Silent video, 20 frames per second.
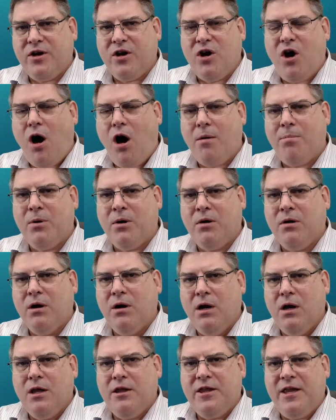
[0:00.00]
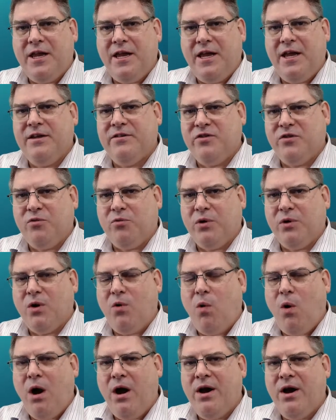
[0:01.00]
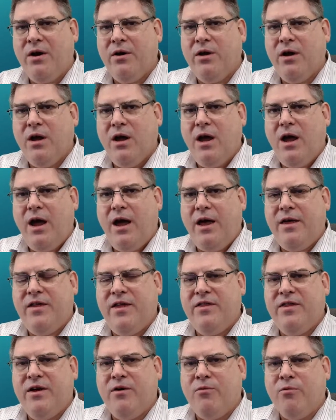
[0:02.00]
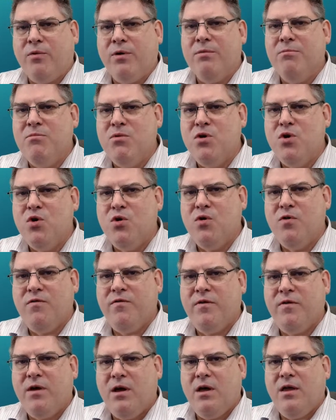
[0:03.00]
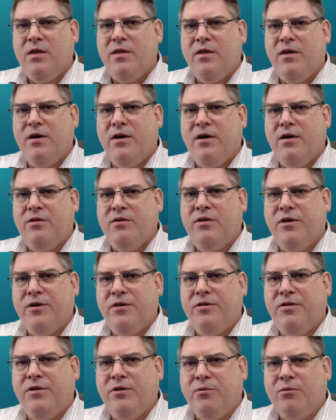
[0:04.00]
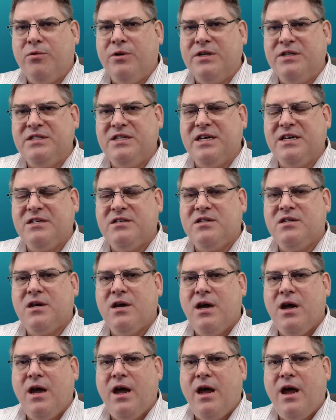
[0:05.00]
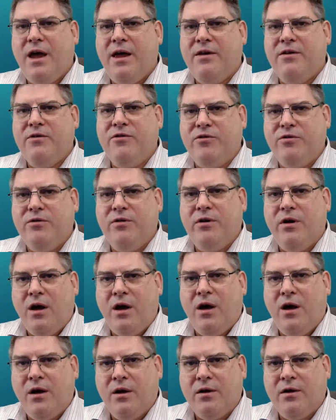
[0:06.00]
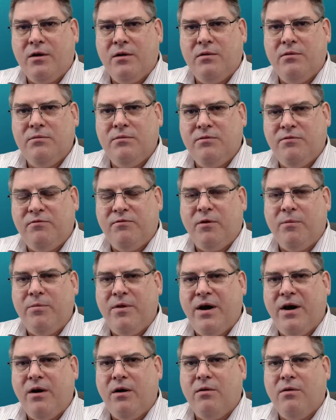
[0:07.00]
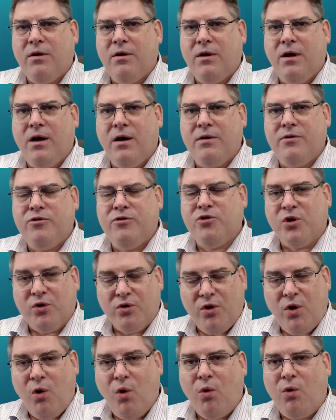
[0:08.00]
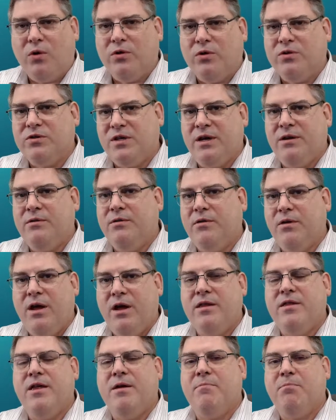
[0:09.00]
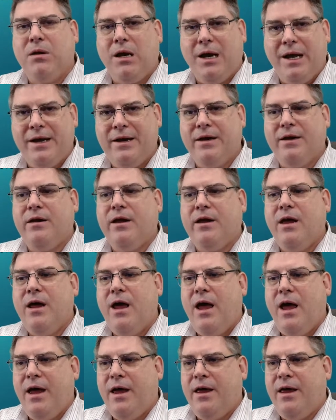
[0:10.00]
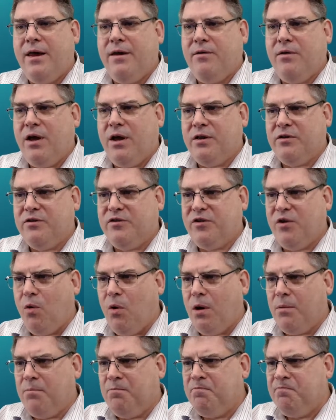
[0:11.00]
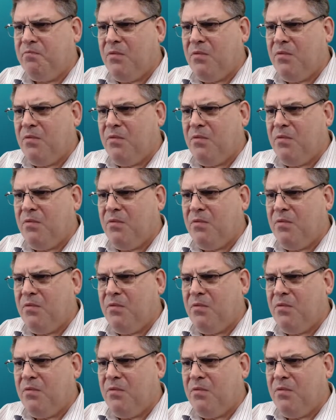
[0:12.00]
copper that isn't required, and then they remove the resist and from there drill the holes and then plate it and so on.